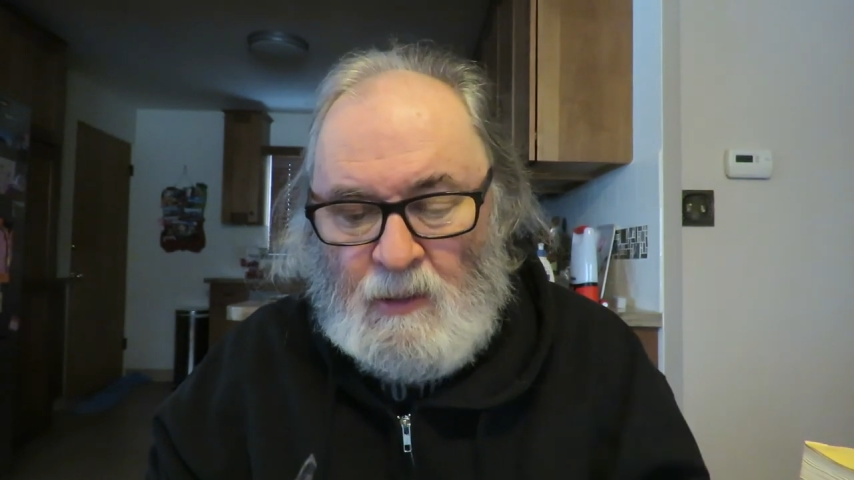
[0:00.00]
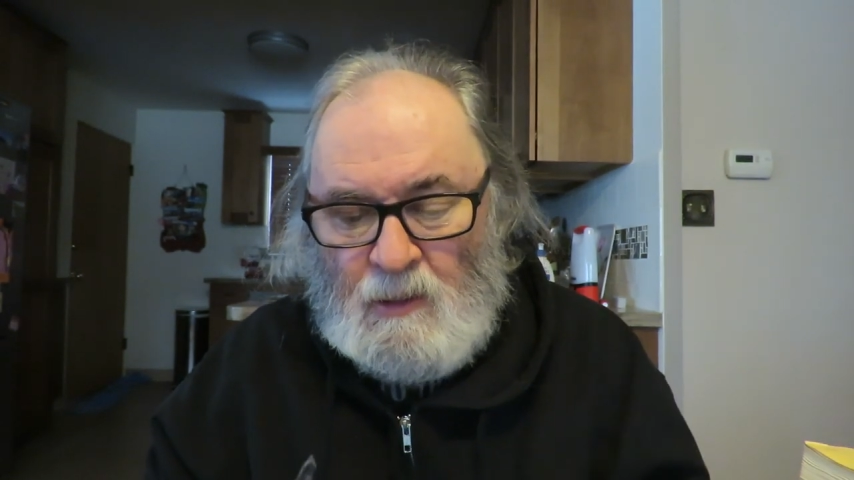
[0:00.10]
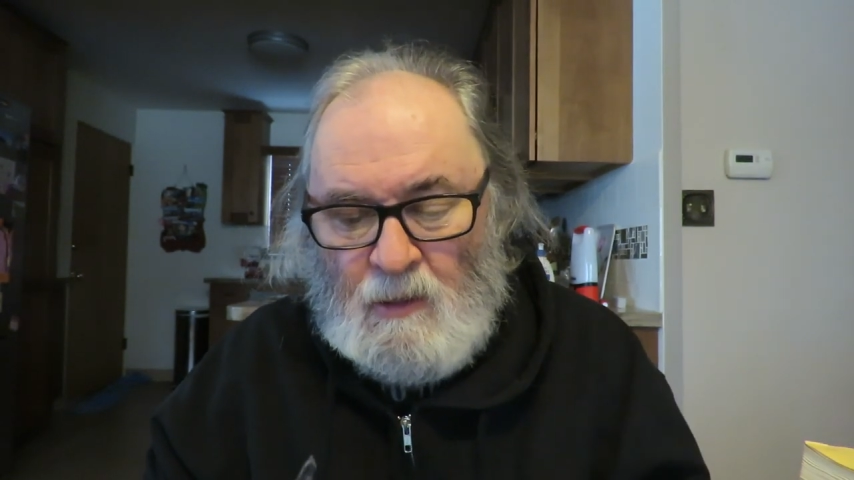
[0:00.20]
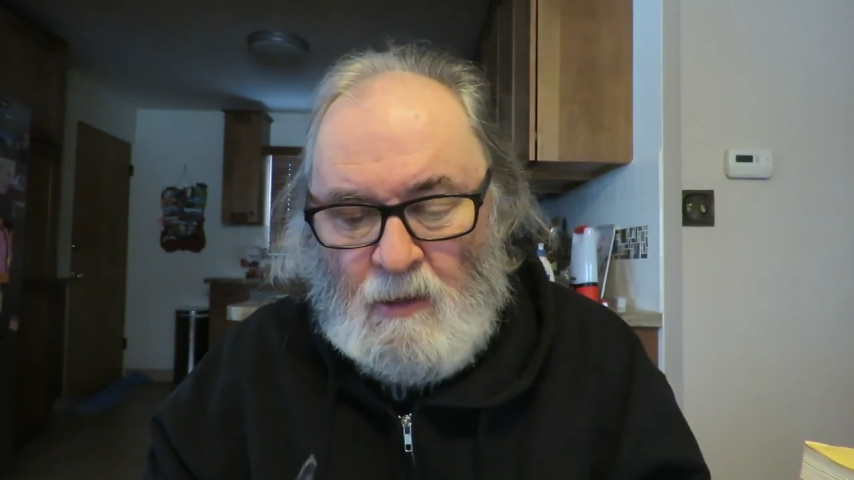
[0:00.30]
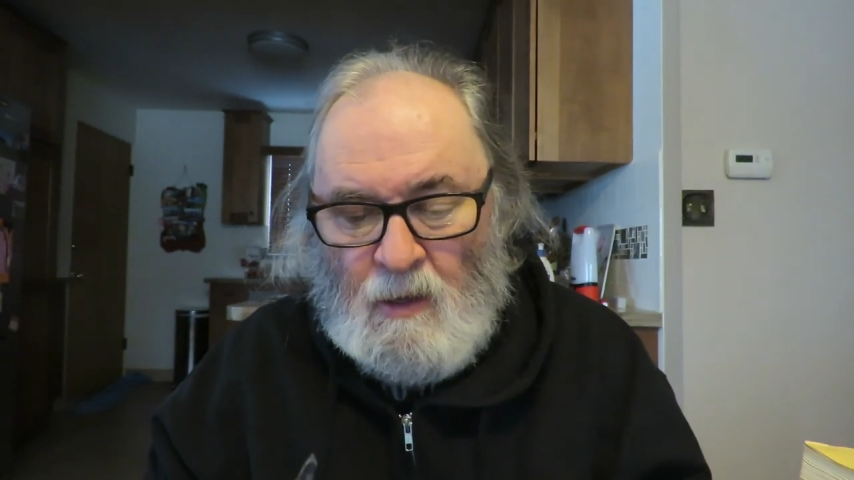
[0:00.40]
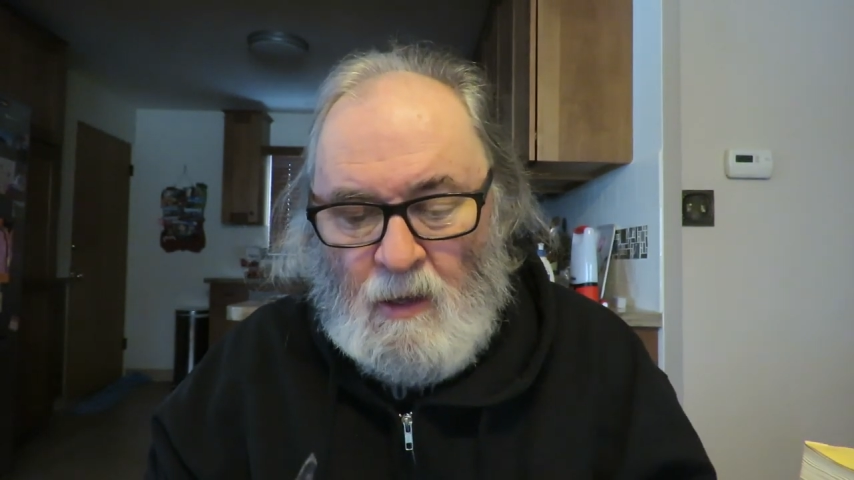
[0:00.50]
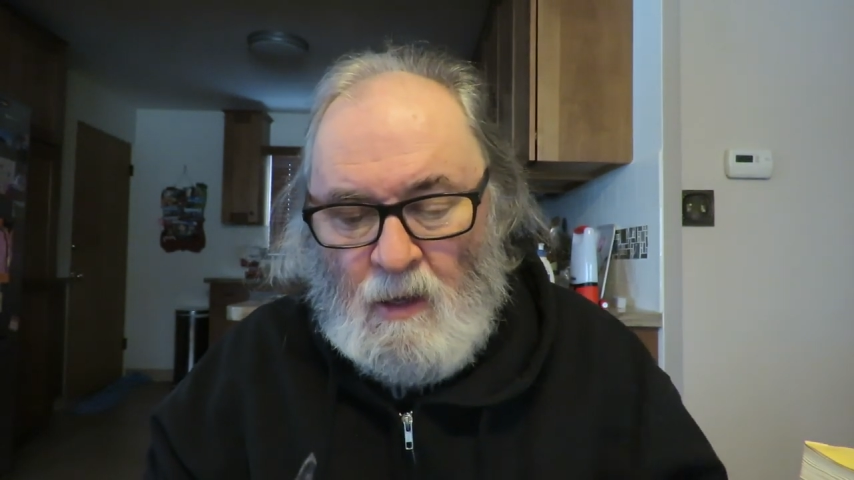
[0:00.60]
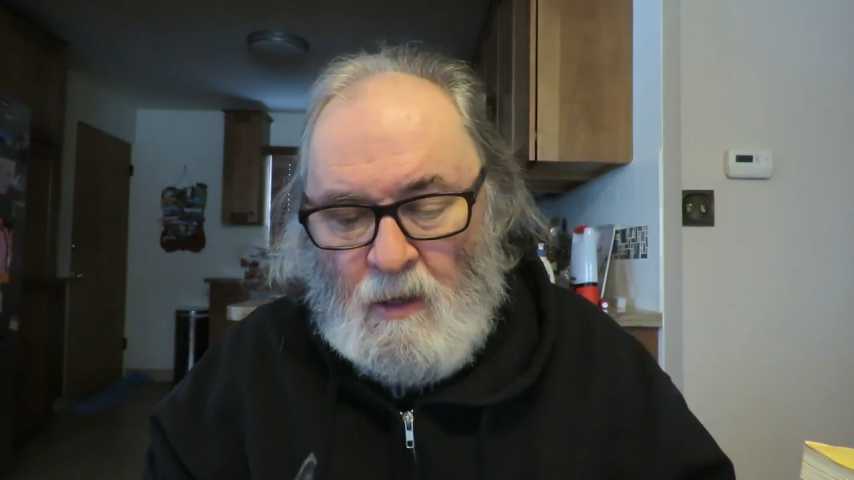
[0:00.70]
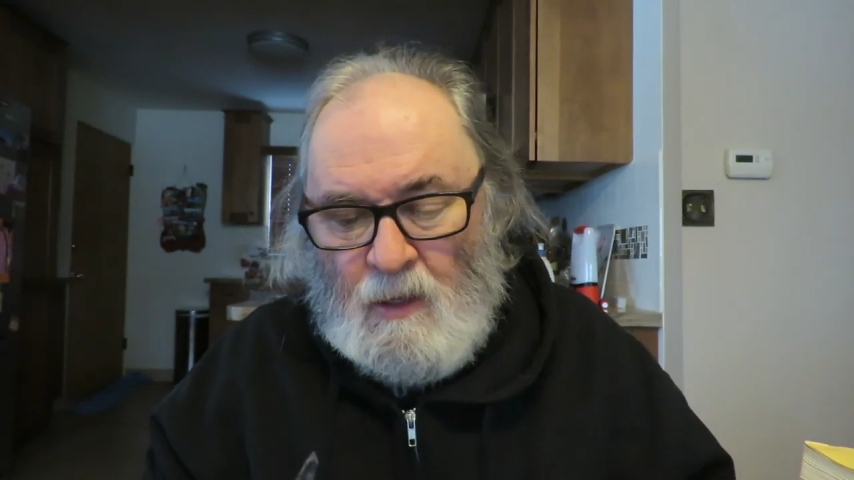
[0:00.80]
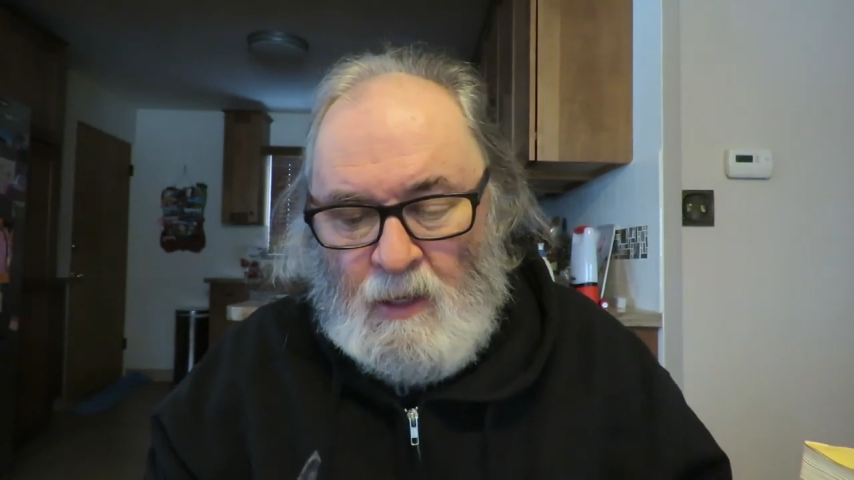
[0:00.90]
the,
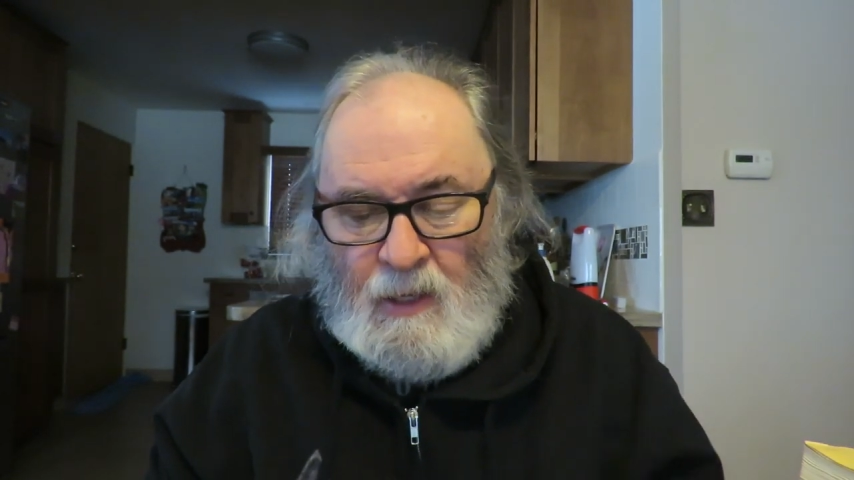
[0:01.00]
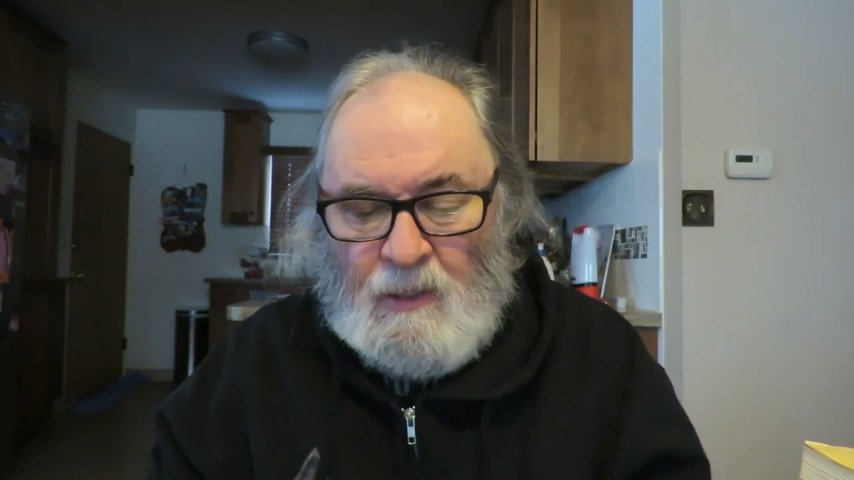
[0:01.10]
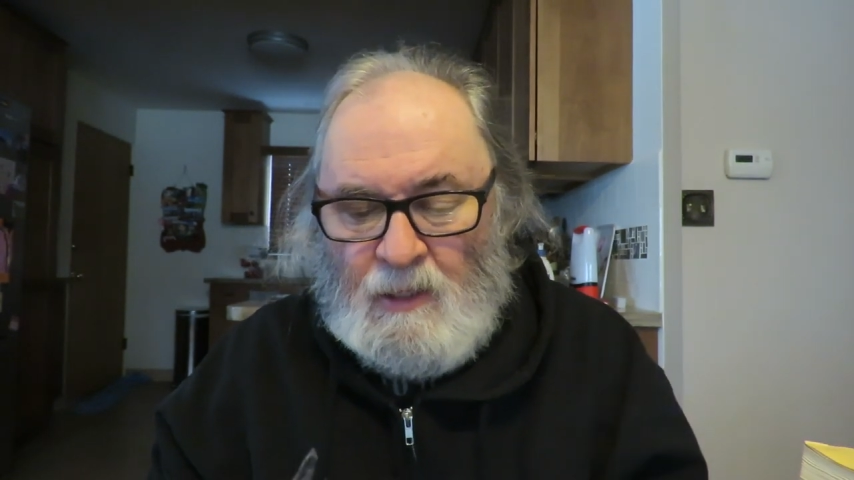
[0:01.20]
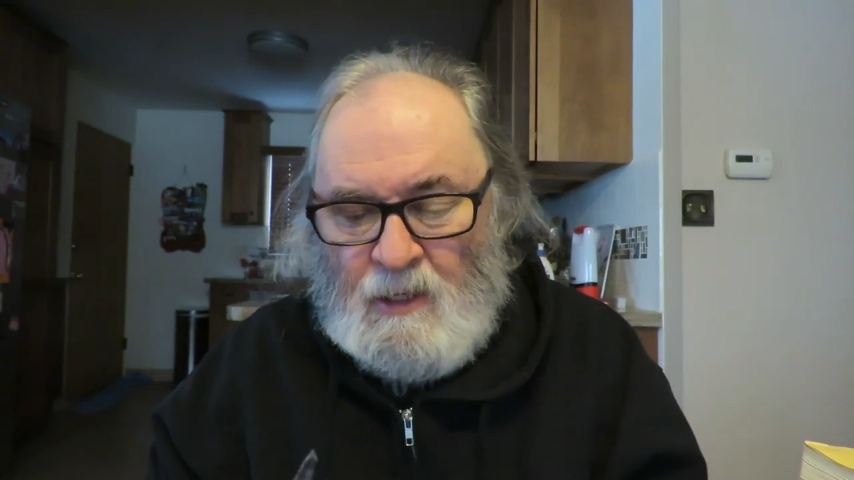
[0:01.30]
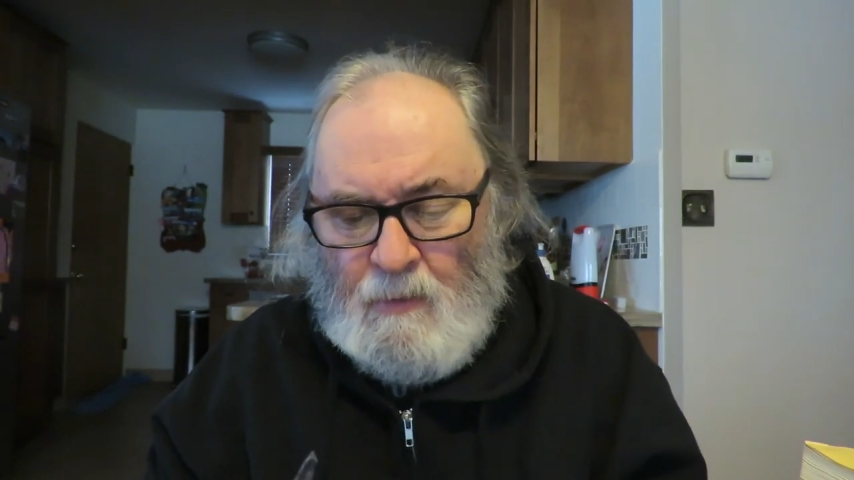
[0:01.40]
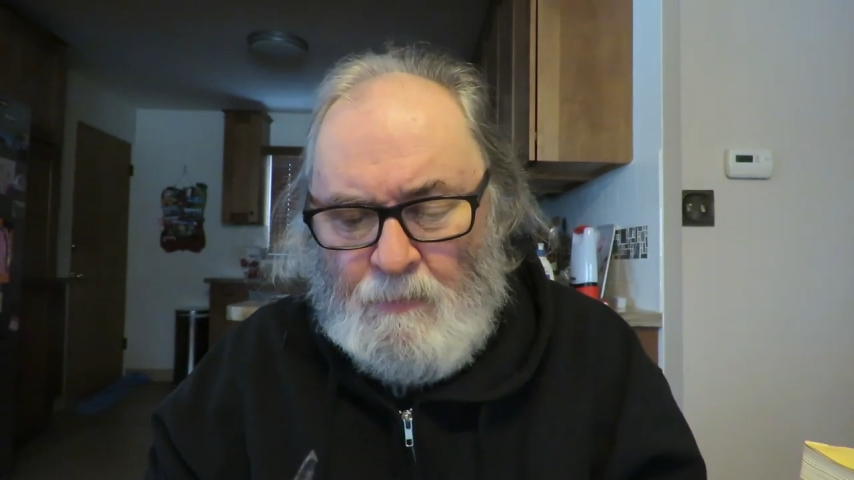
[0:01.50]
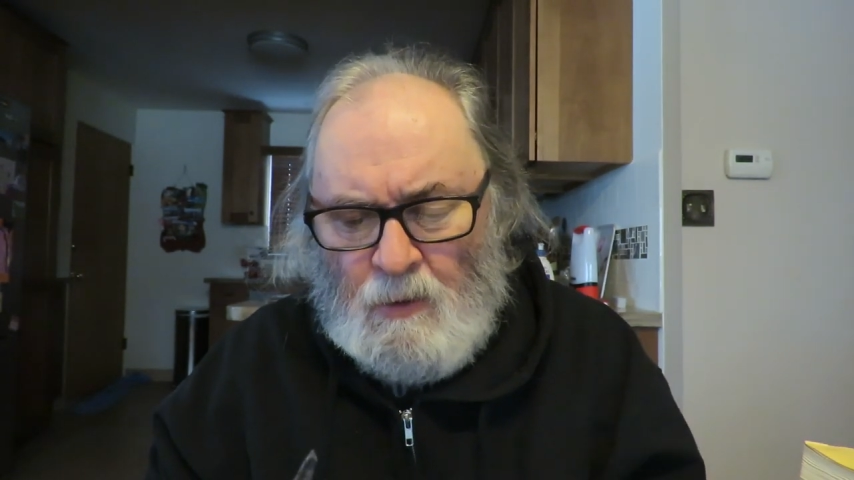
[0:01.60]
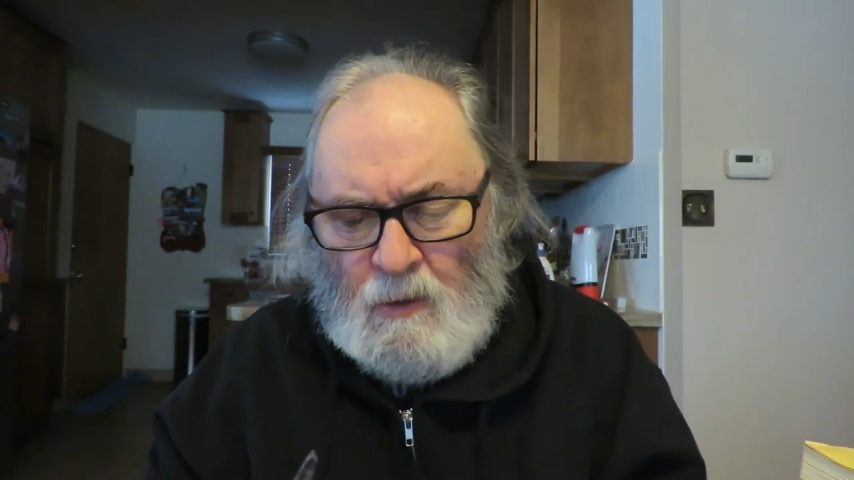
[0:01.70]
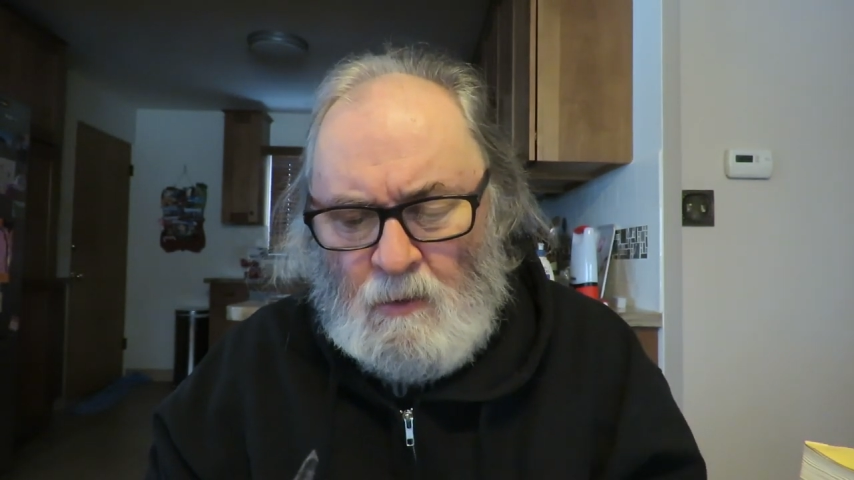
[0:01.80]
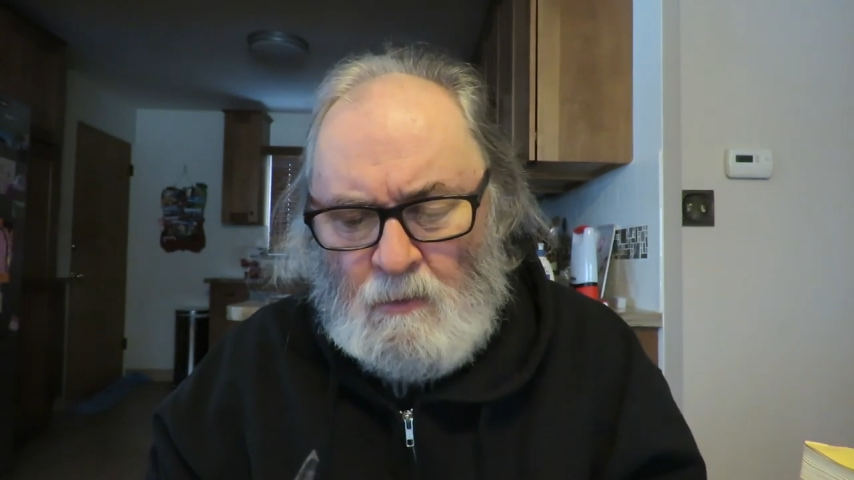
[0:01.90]
in the
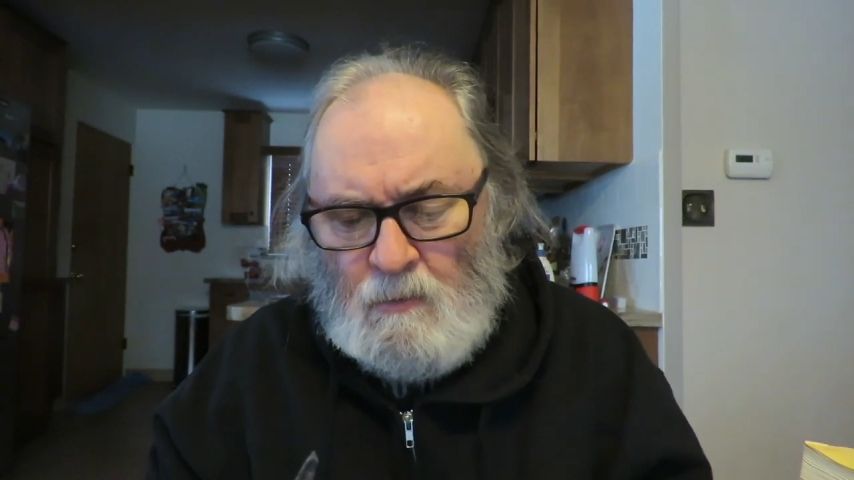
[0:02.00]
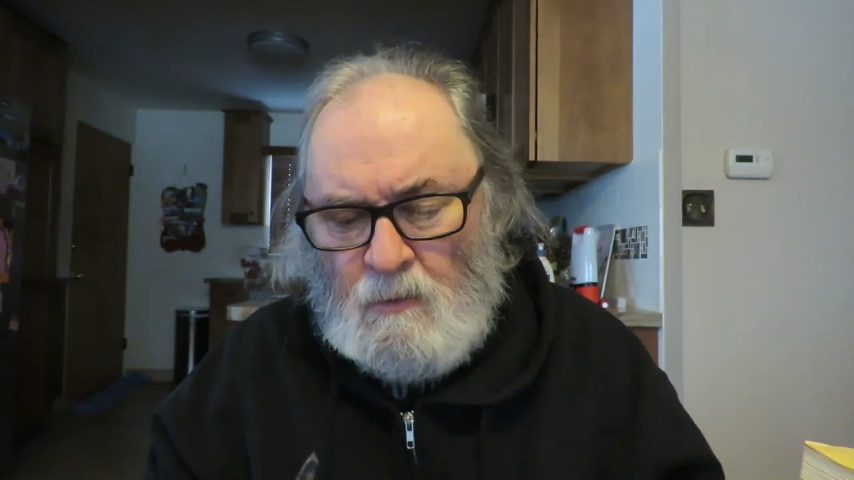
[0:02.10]
temple,